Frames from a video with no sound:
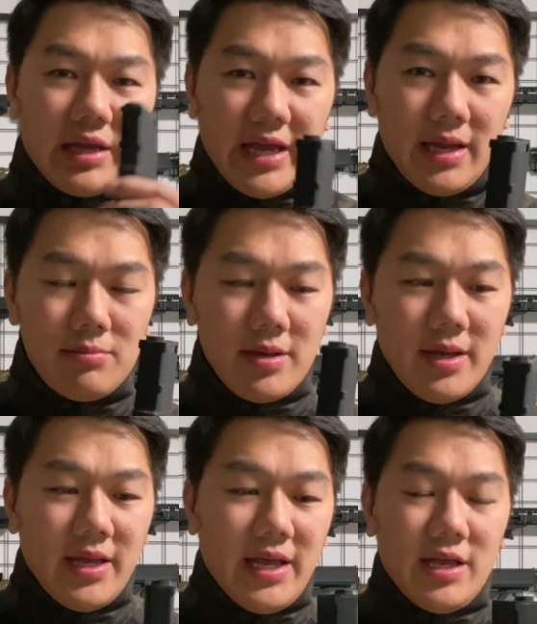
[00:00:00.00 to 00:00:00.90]
game,
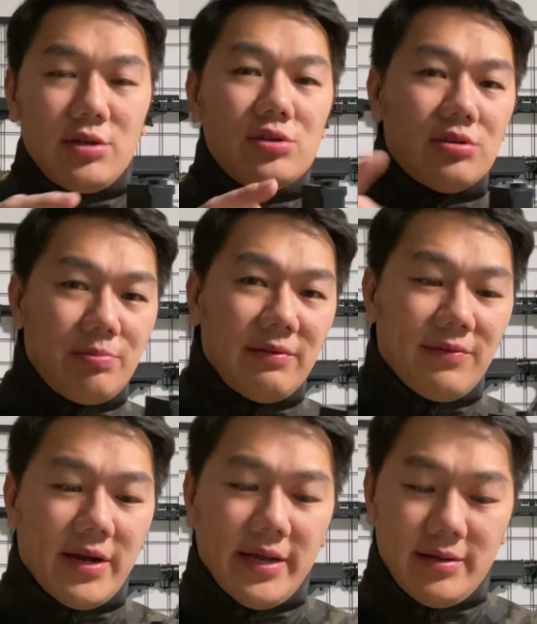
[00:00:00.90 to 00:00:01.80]
and you should be
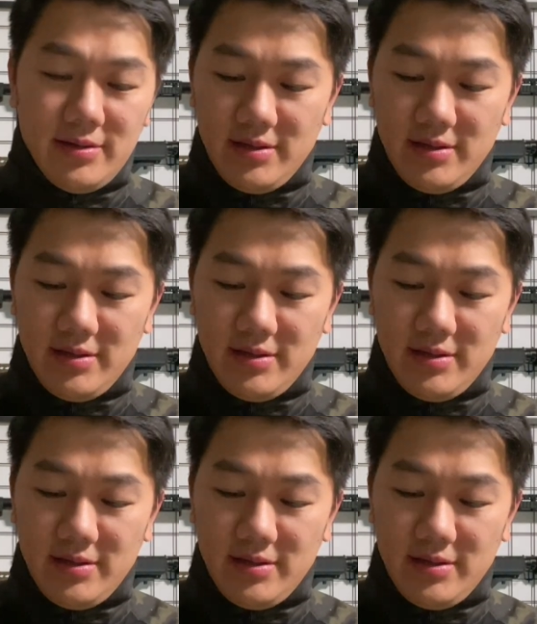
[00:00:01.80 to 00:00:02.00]
fine.